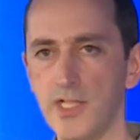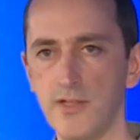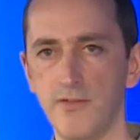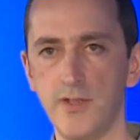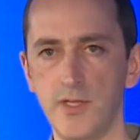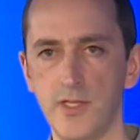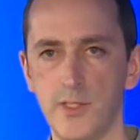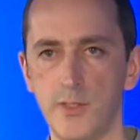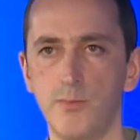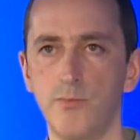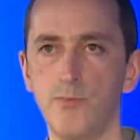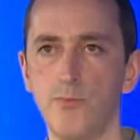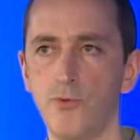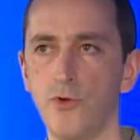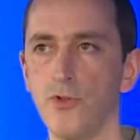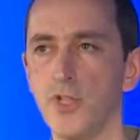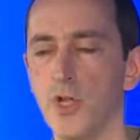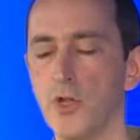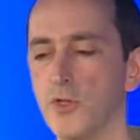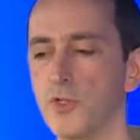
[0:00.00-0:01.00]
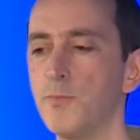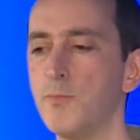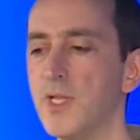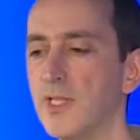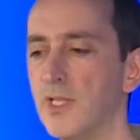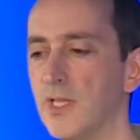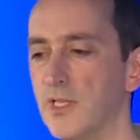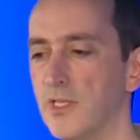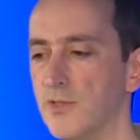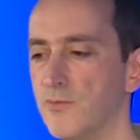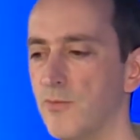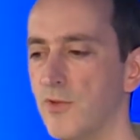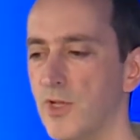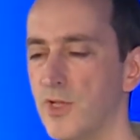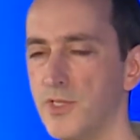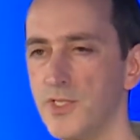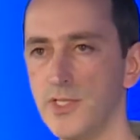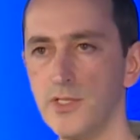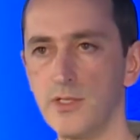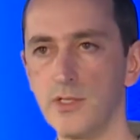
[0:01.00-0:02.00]
of his product pillars
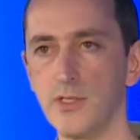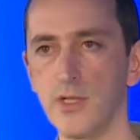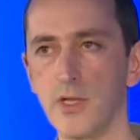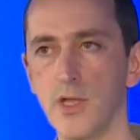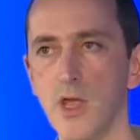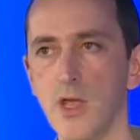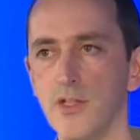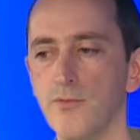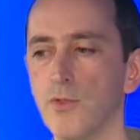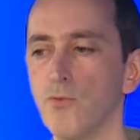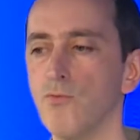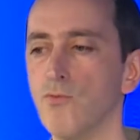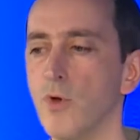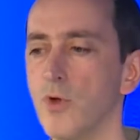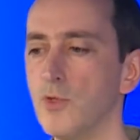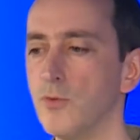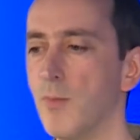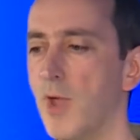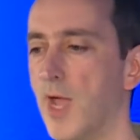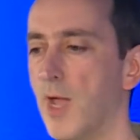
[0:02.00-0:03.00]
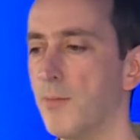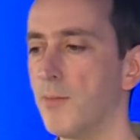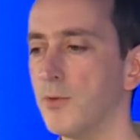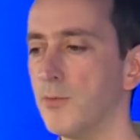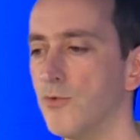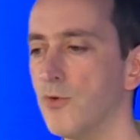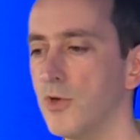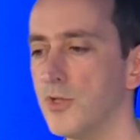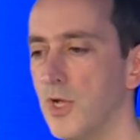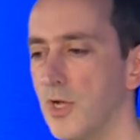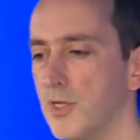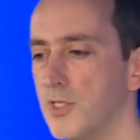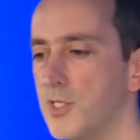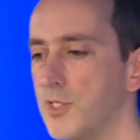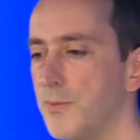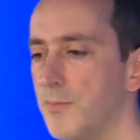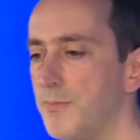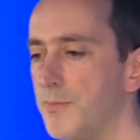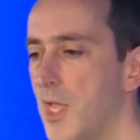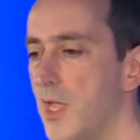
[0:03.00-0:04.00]
versus the kind of the roadmap and
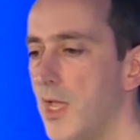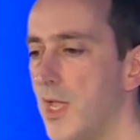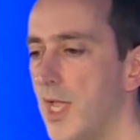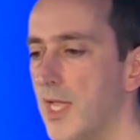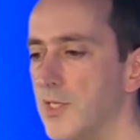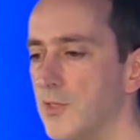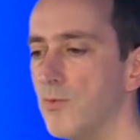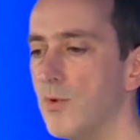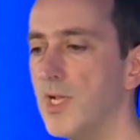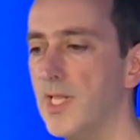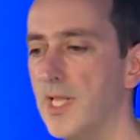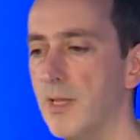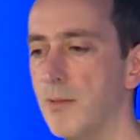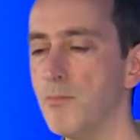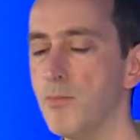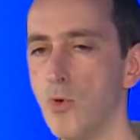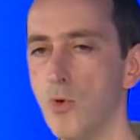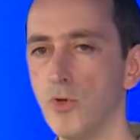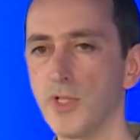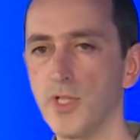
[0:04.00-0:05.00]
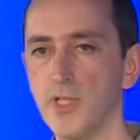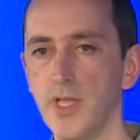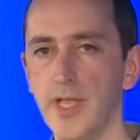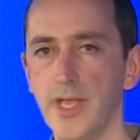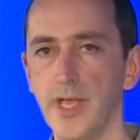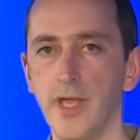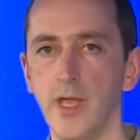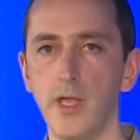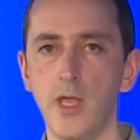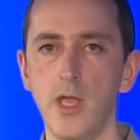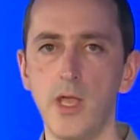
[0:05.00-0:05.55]
products is really important here.